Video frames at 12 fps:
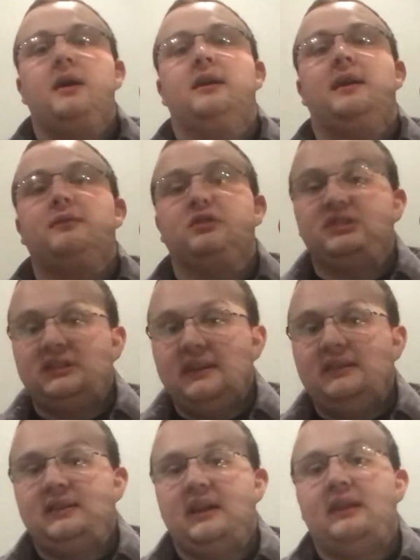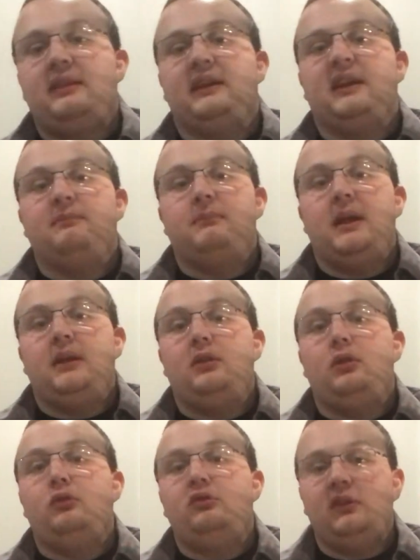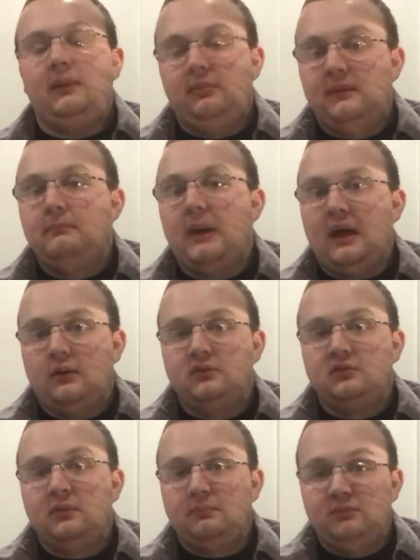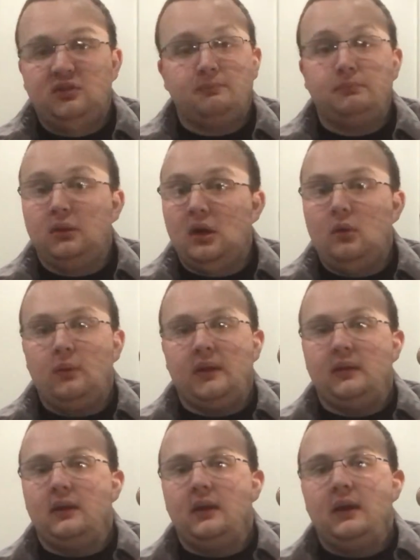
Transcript: And ever since then, I think I've made huge leaps and bounds with just blowing.